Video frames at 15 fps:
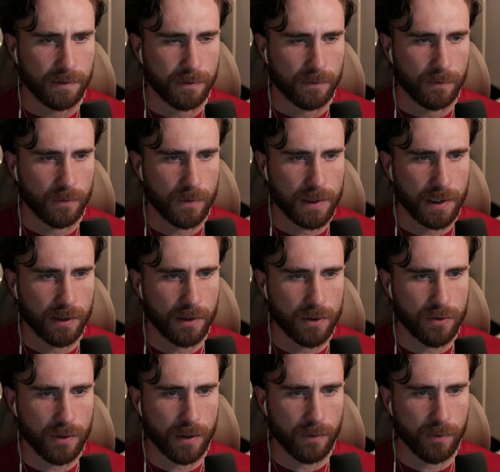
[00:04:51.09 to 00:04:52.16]
Was that a good
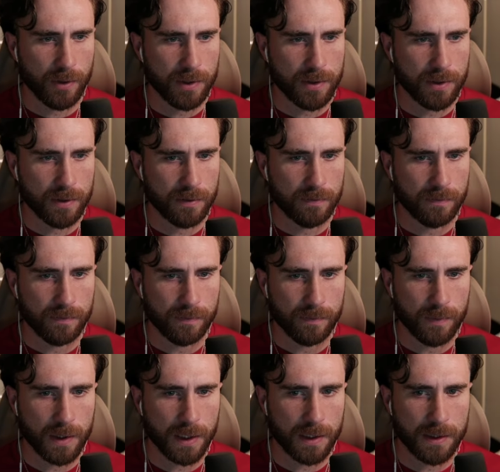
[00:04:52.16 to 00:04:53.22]
Shrek impression?
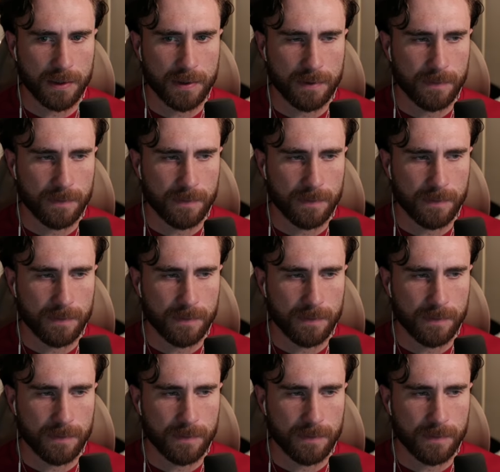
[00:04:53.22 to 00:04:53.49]
Be honest.